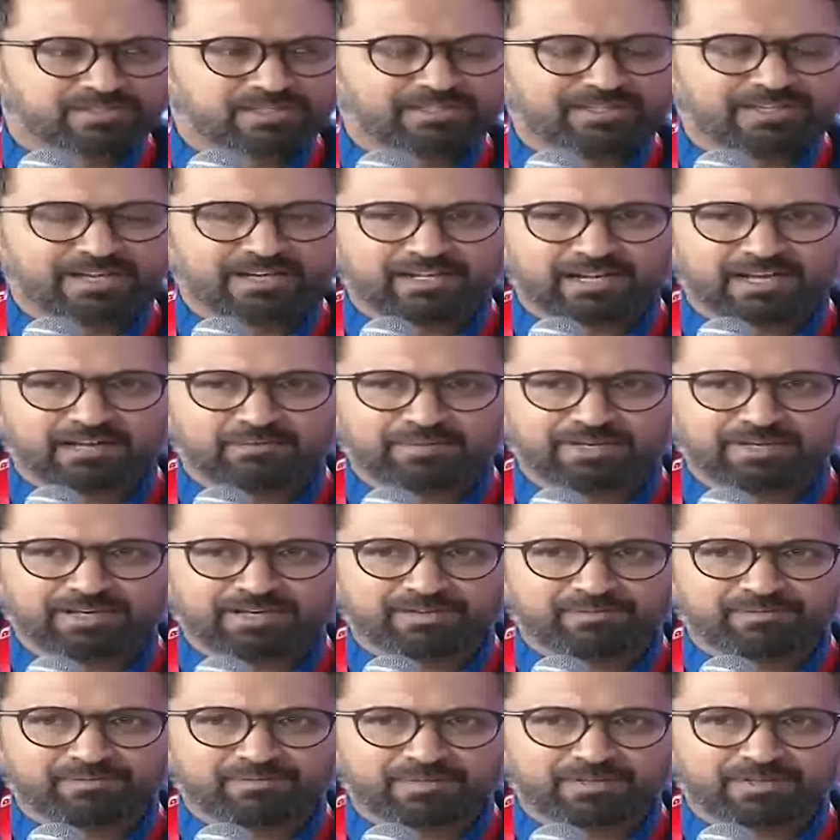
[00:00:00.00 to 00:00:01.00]
And they tell
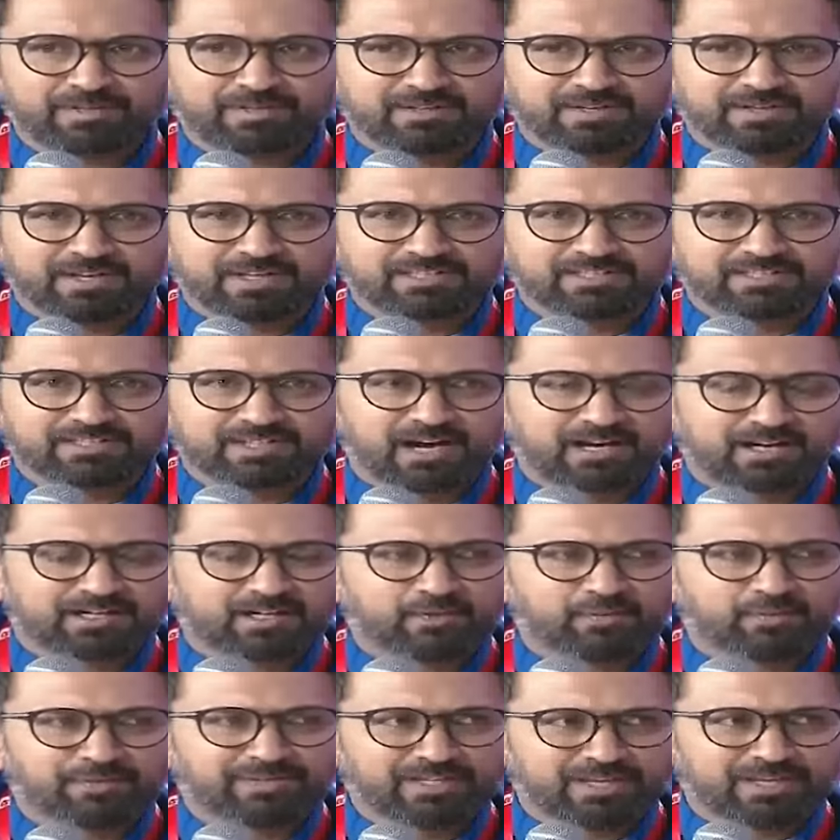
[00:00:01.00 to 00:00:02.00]
me it
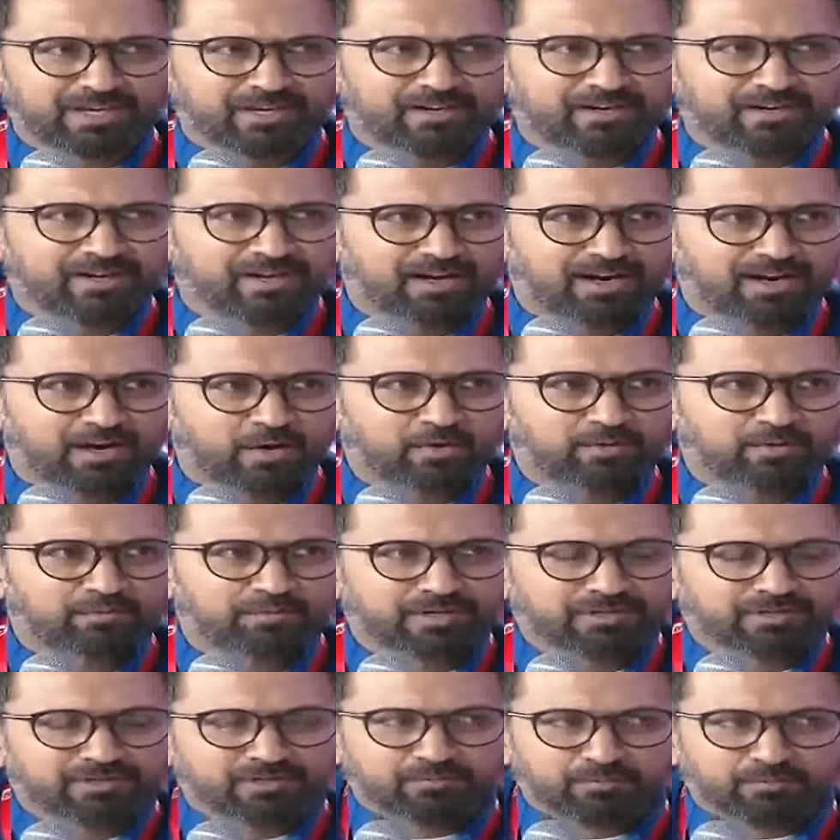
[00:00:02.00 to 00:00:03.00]
started with India out,
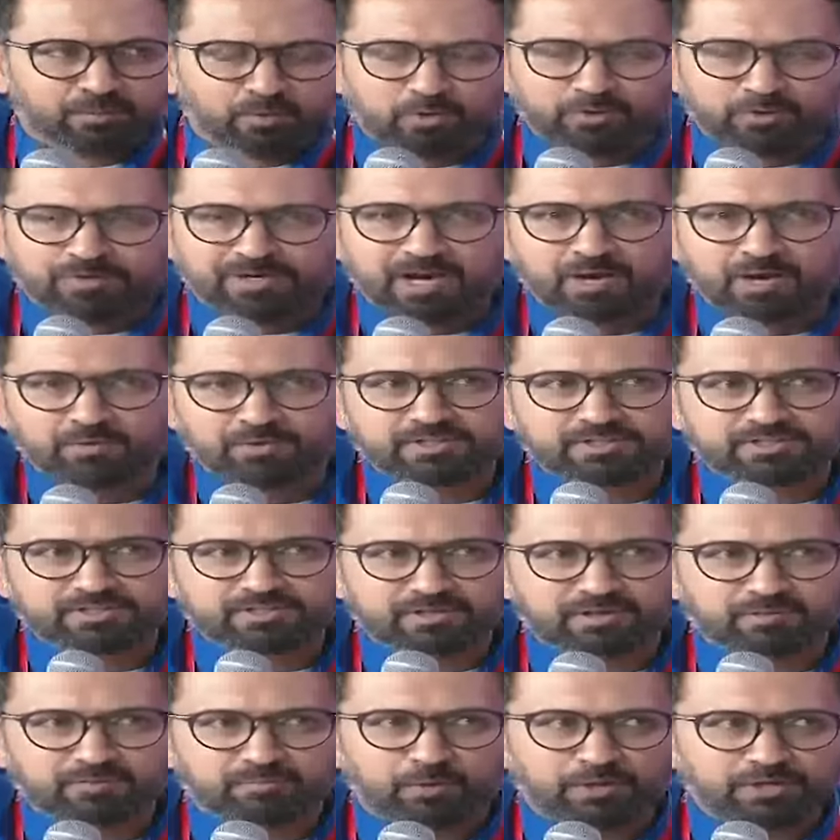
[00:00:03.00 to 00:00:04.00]
but the mood now is
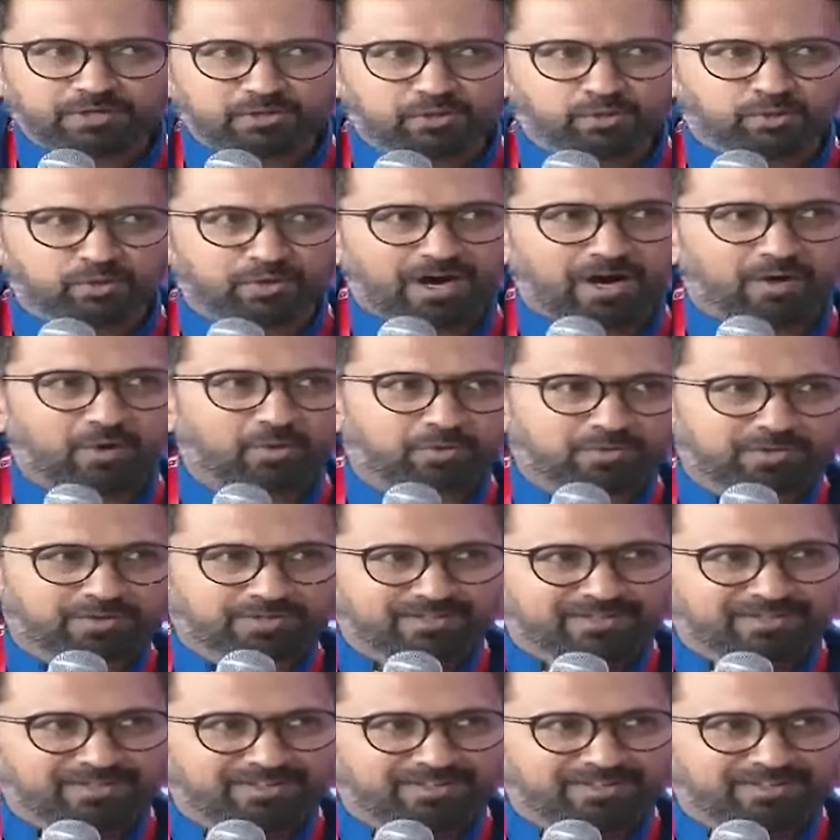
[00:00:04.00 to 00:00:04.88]
Muizzu out.